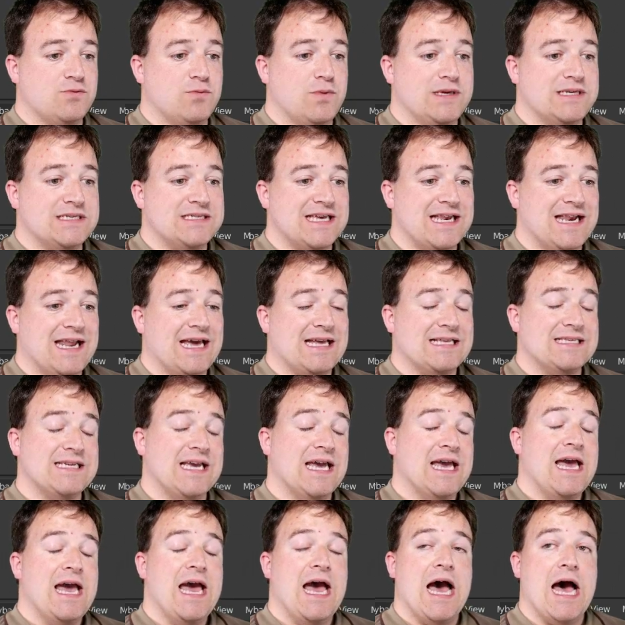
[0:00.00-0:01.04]
we select
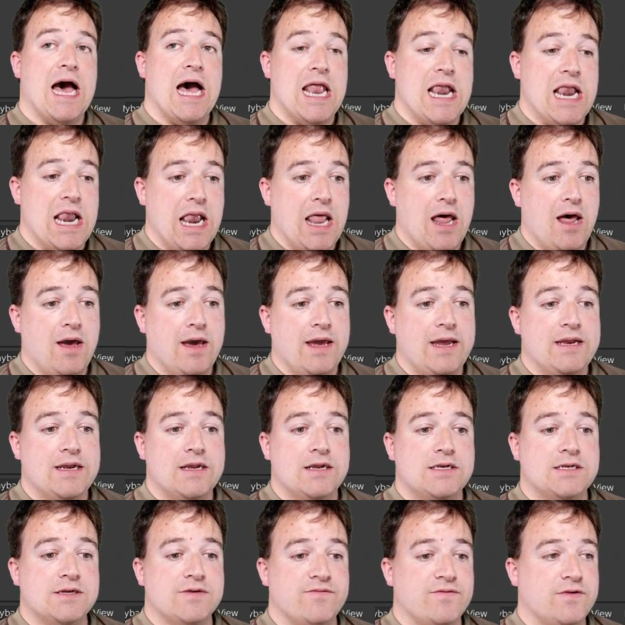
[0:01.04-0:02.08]
align
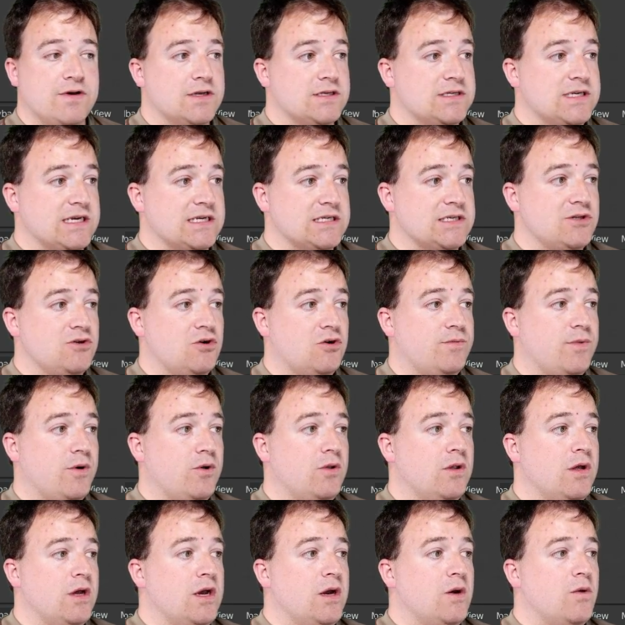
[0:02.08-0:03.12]
to vertex
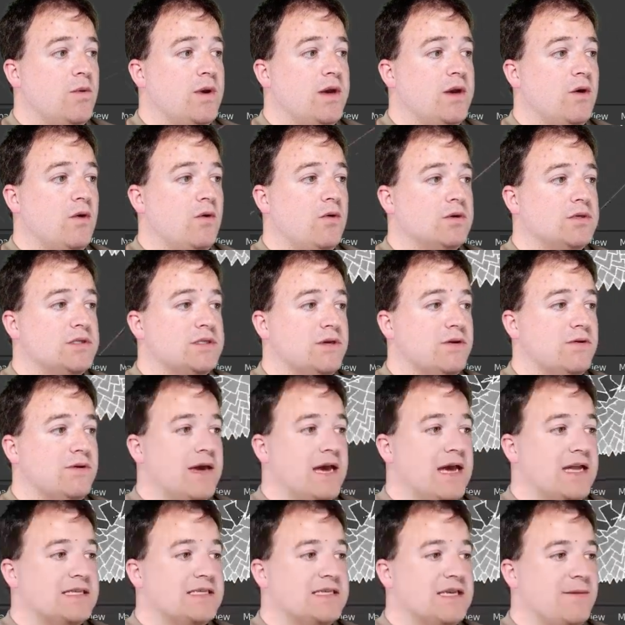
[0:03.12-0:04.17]
normal, we also
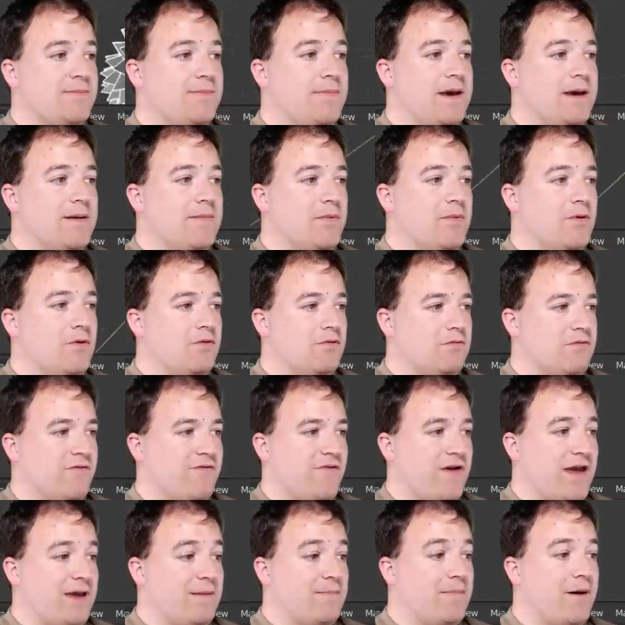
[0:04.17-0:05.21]
get a bit more of
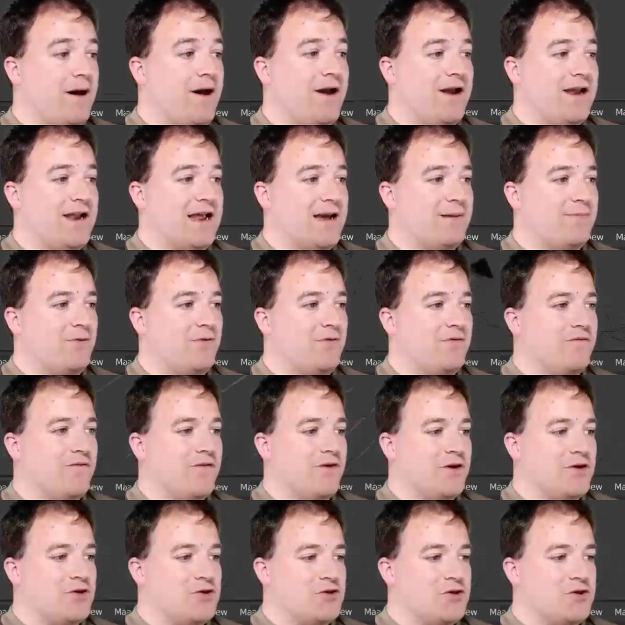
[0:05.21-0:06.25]
a pineapple
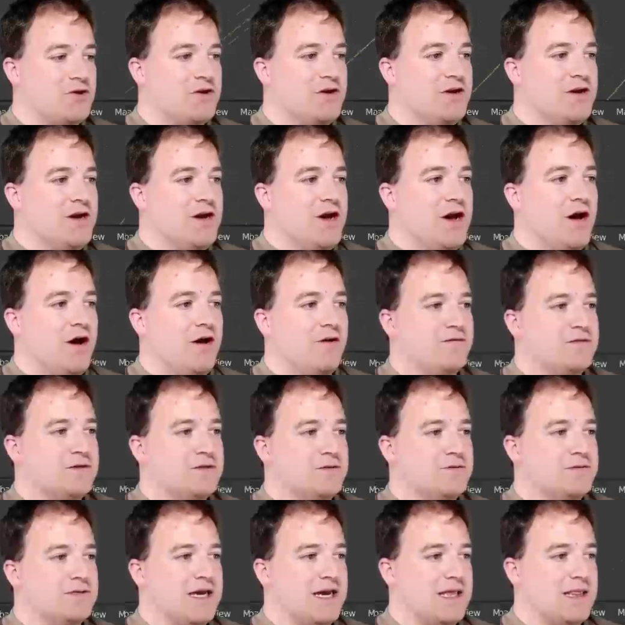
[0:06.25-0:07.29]
version of
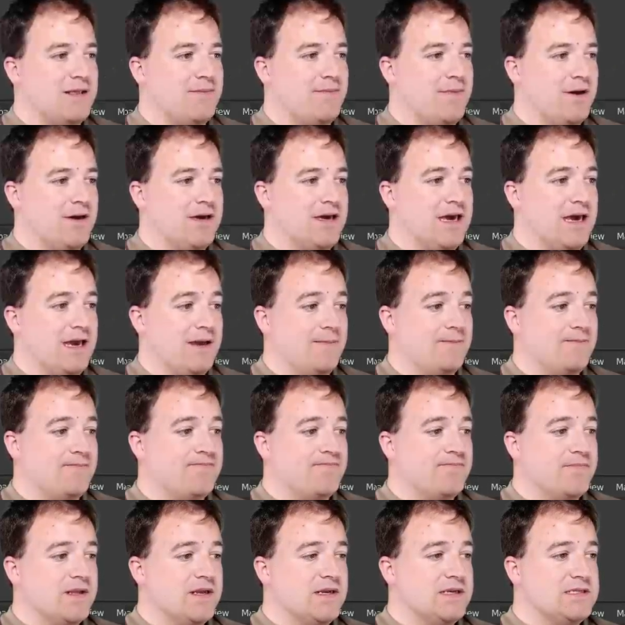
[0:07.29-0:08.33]
Suzanne the monkey.
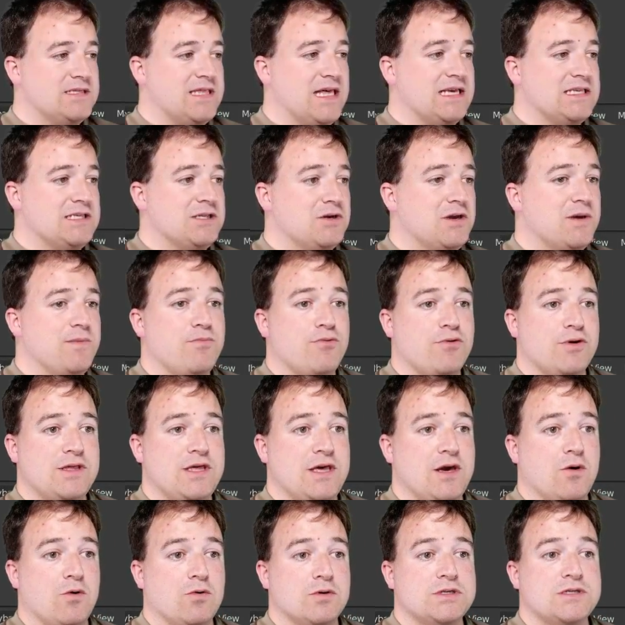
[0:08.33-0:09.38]
So that's looking
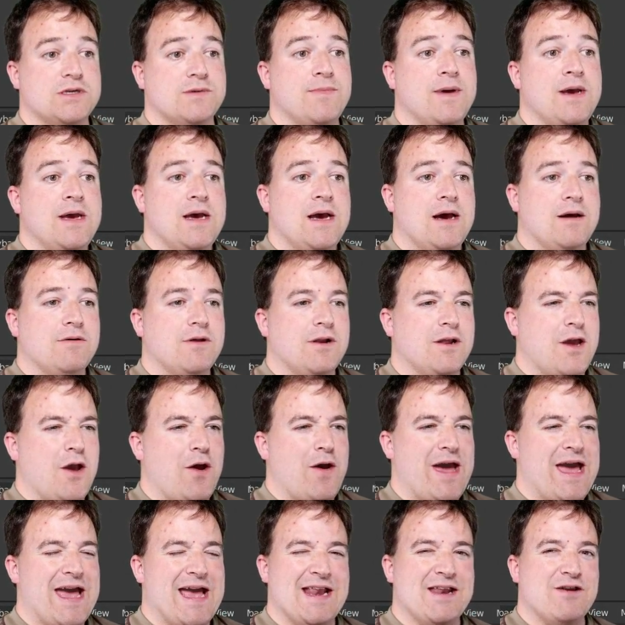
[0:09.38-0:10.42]
pretty awesome. I'm going to go
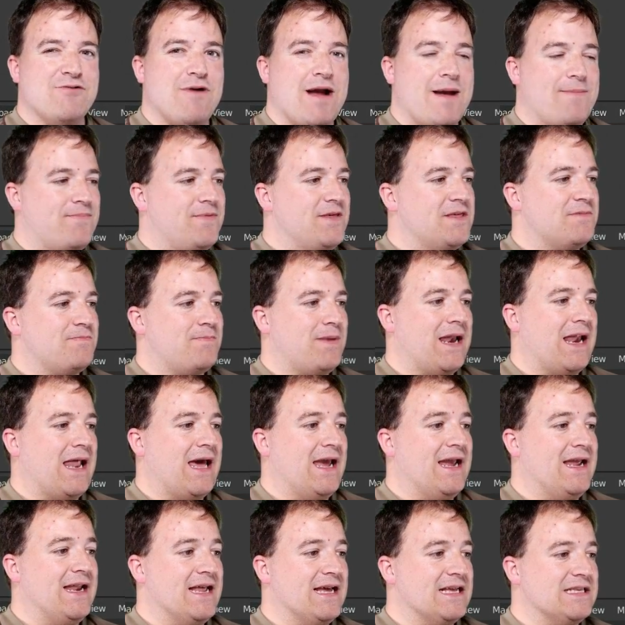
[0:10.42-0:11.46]
ahead, grab this
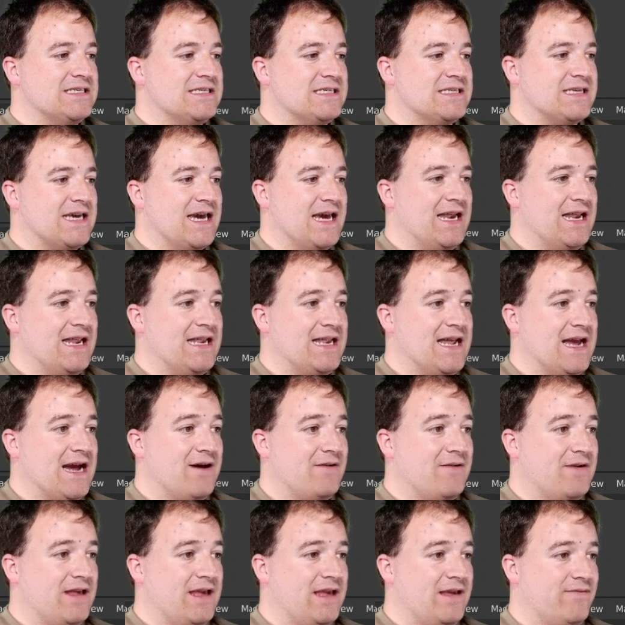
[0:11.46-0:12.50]
plane and scale it
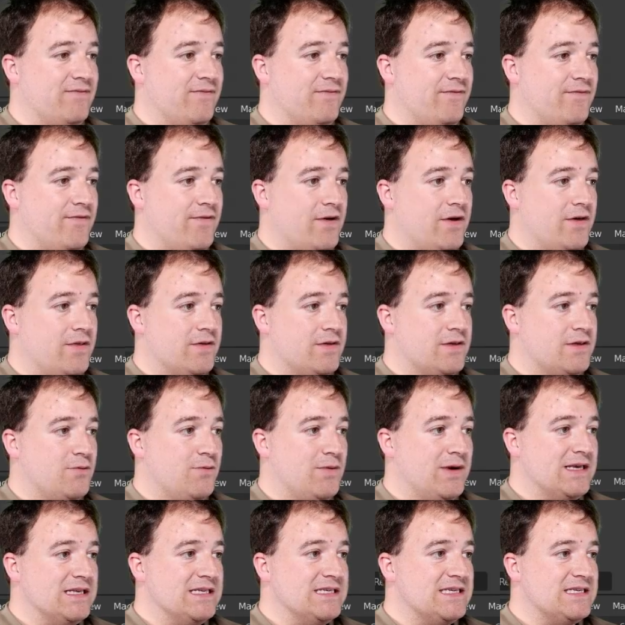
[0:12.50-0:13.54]
down even further so we
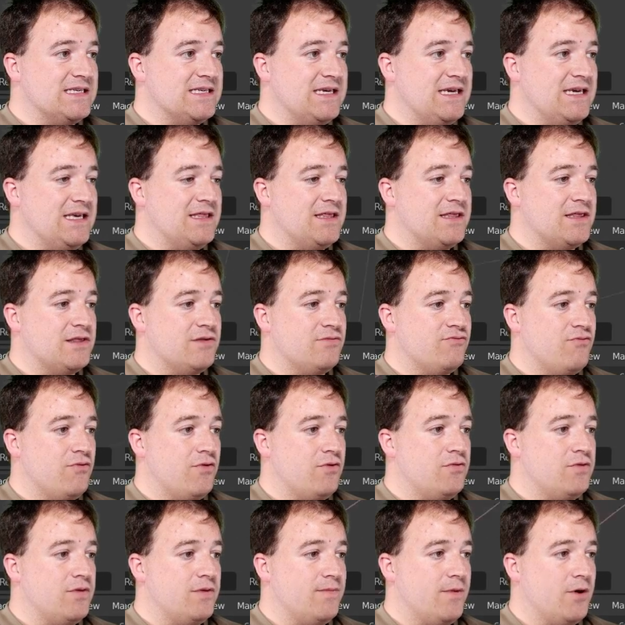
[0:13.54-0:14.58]
can see
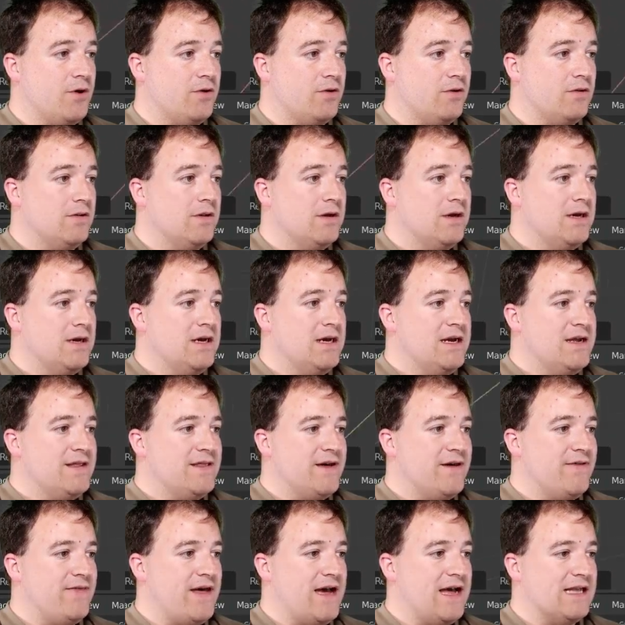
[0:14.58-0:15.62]
through the model.
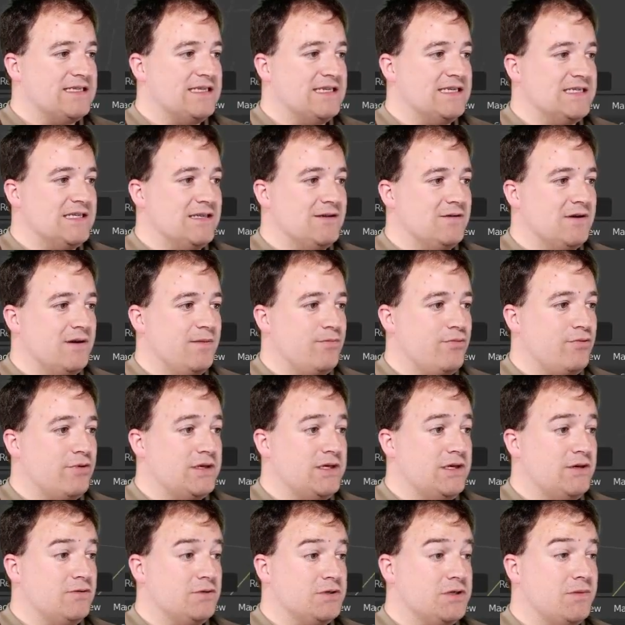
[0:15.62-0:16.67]
Now that is looking
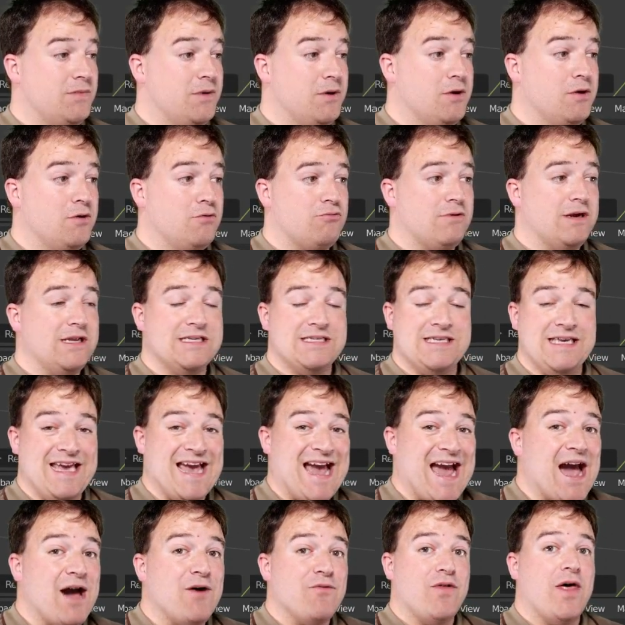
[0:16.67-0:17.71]
pretty awesome. You can already see
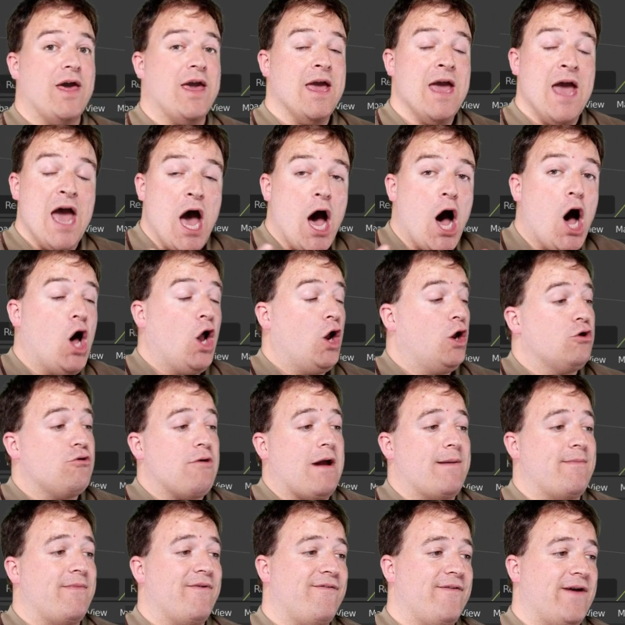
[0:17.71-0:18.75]
how the
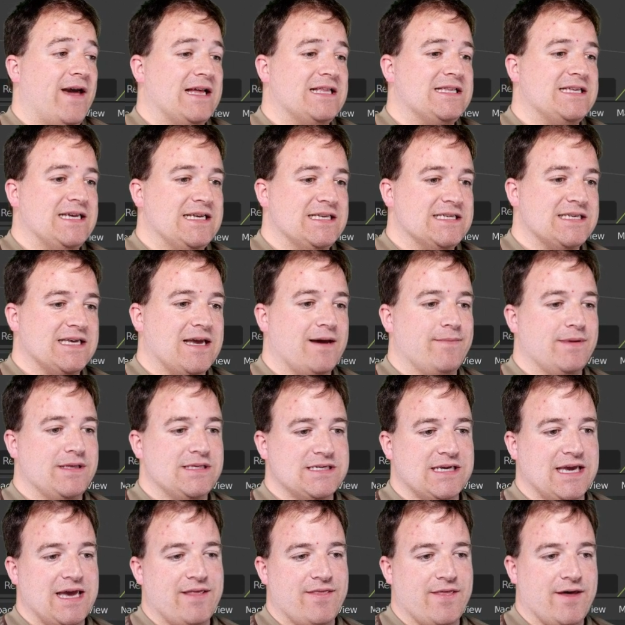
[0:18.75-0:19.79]
hologram effect is coming
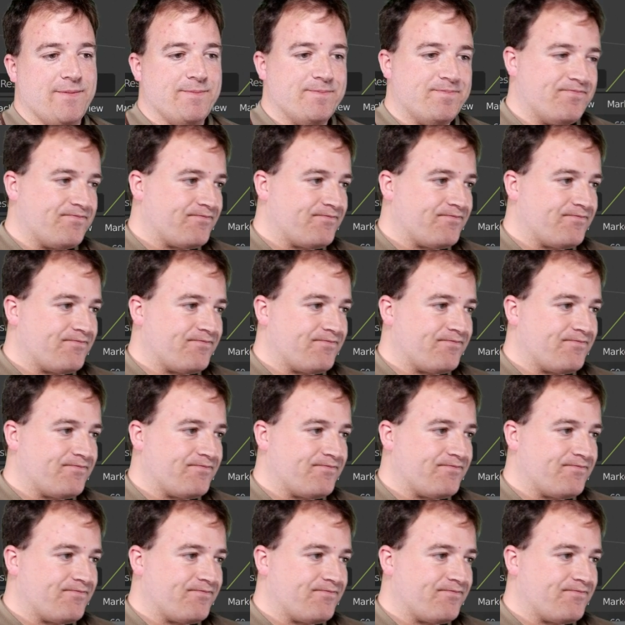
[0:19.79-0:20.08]
together.